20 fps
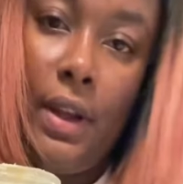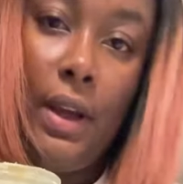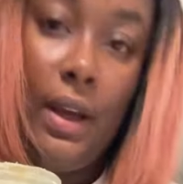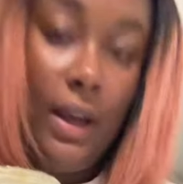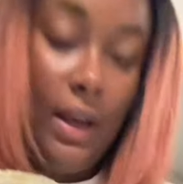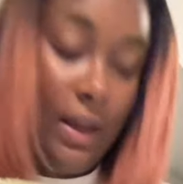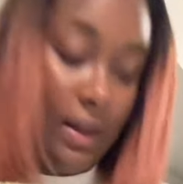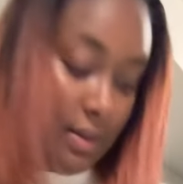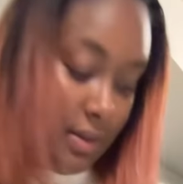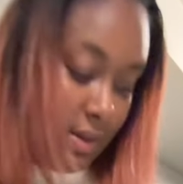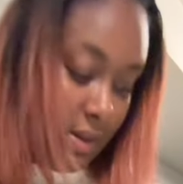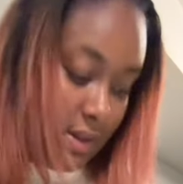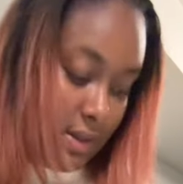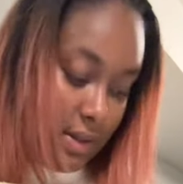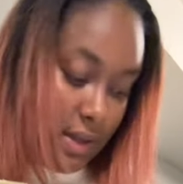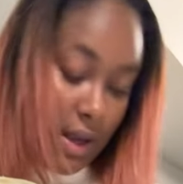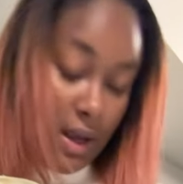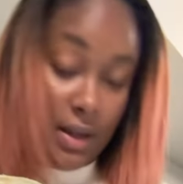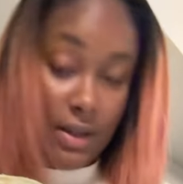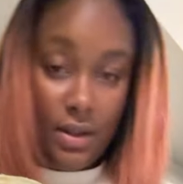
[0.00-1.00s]
Okay, the
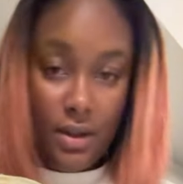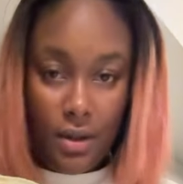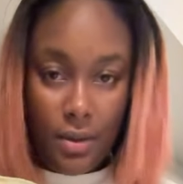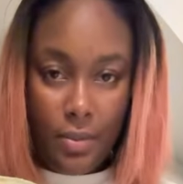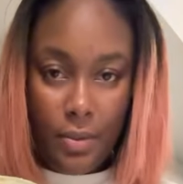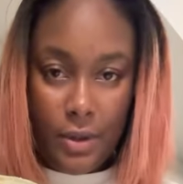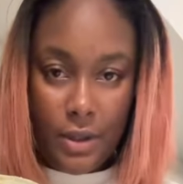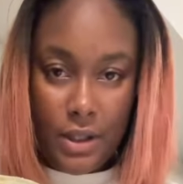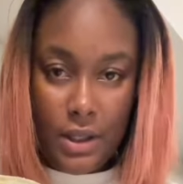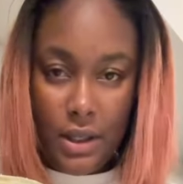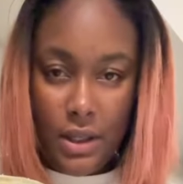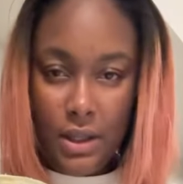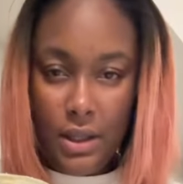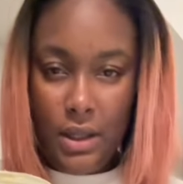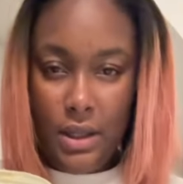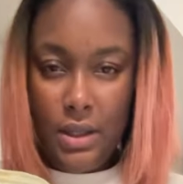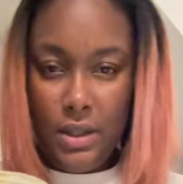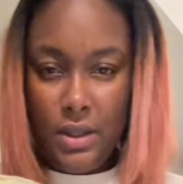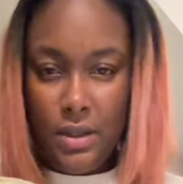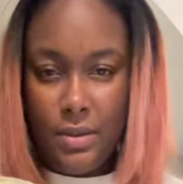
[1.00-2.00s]
sides are pretty
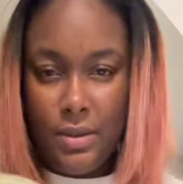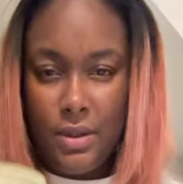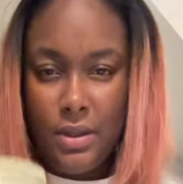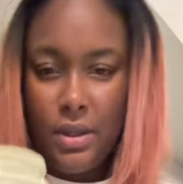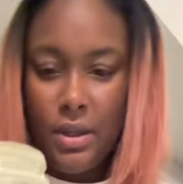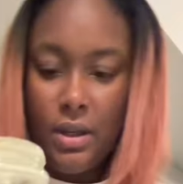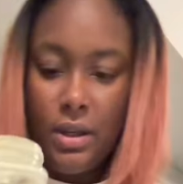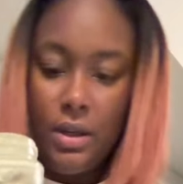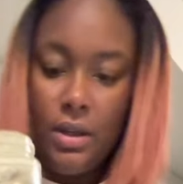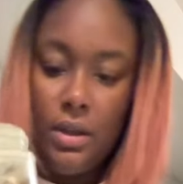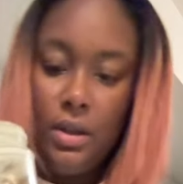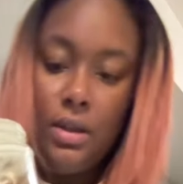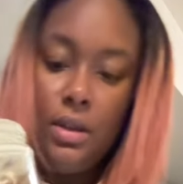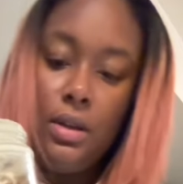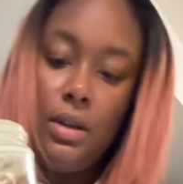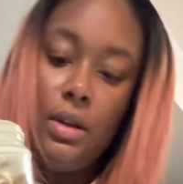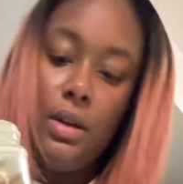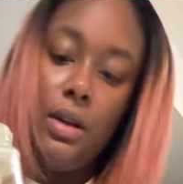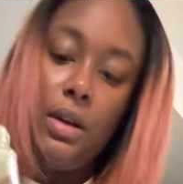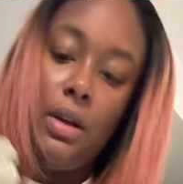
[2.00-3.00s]
clean, so I'm just gonna
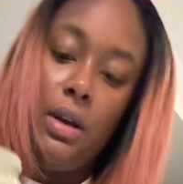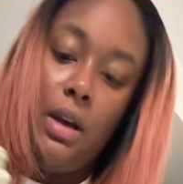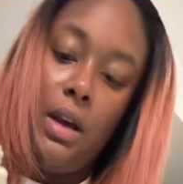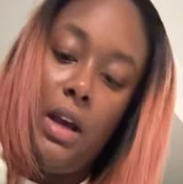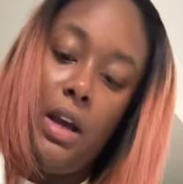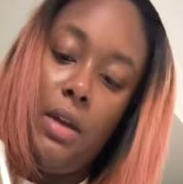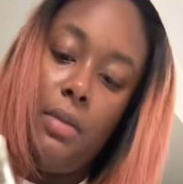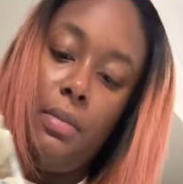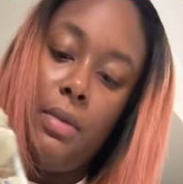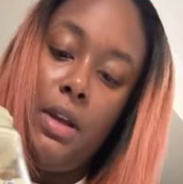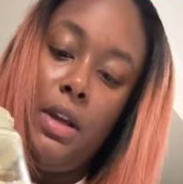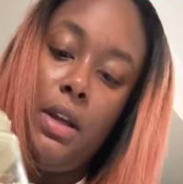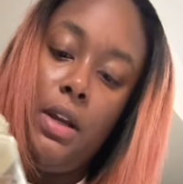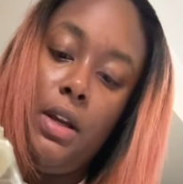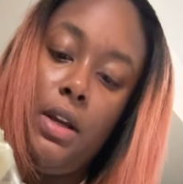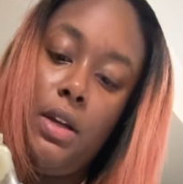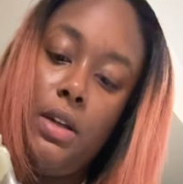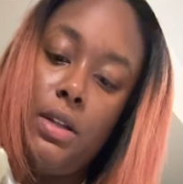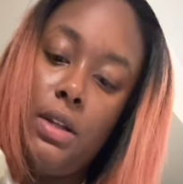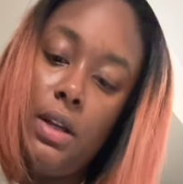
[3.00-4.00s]
add my
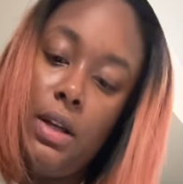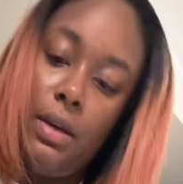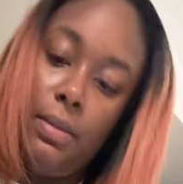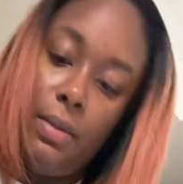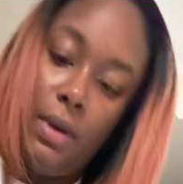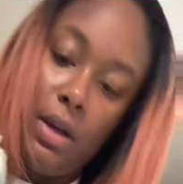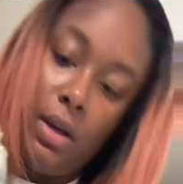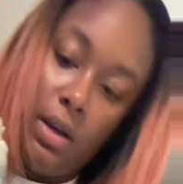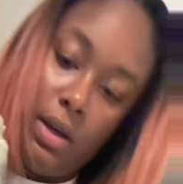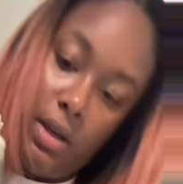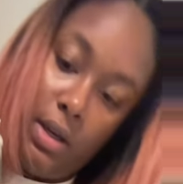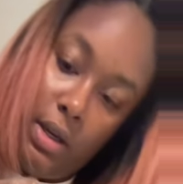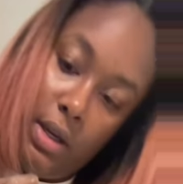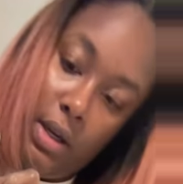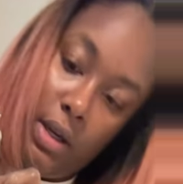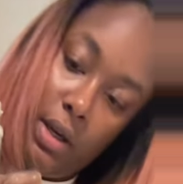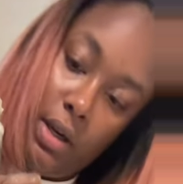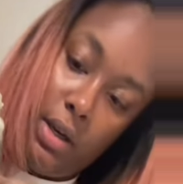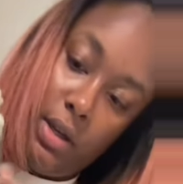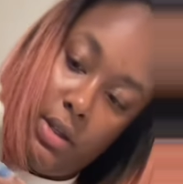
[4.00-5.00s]
hair tie back on
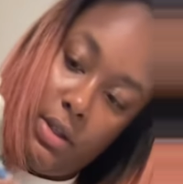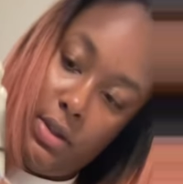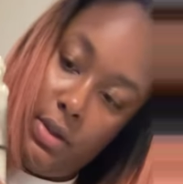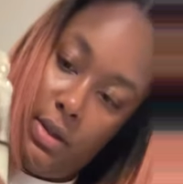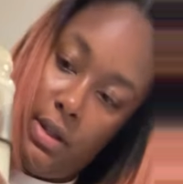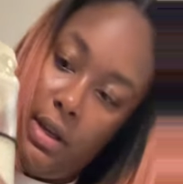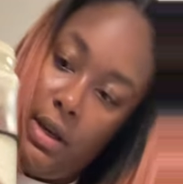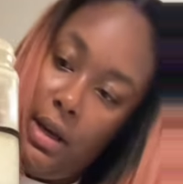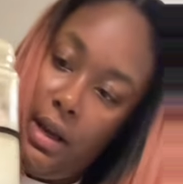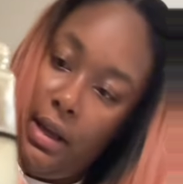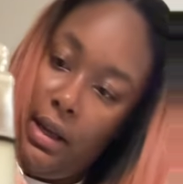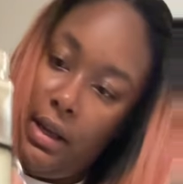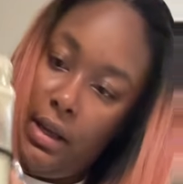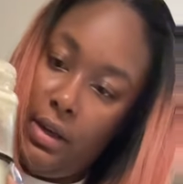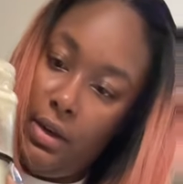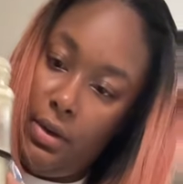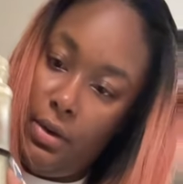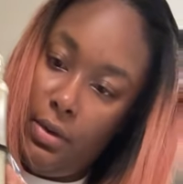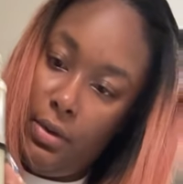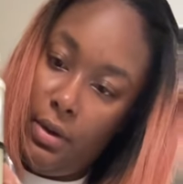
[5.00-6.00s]
here so that I
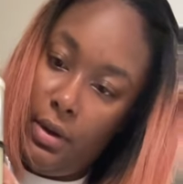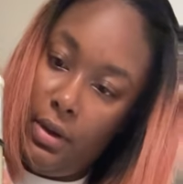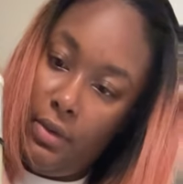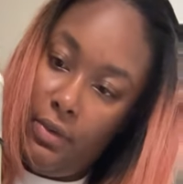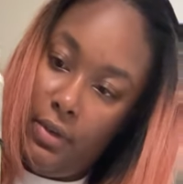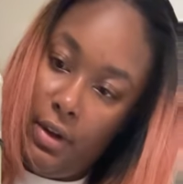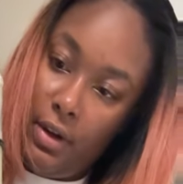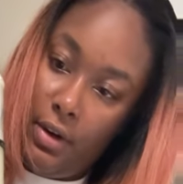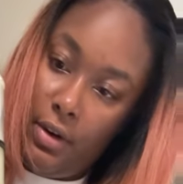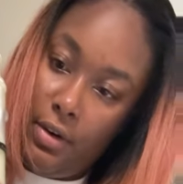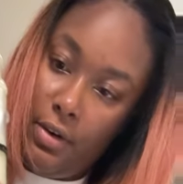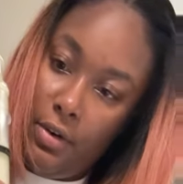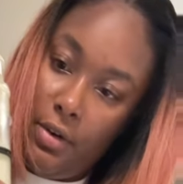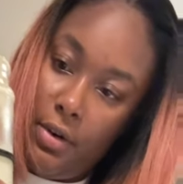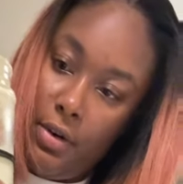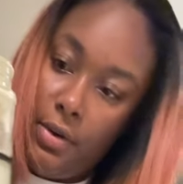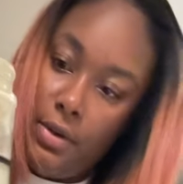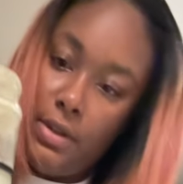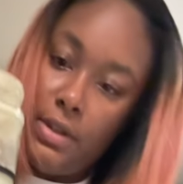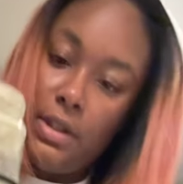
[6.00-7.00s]
can know if it
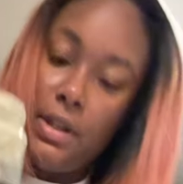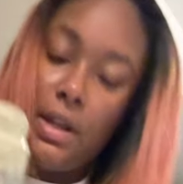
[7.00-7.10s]
grows,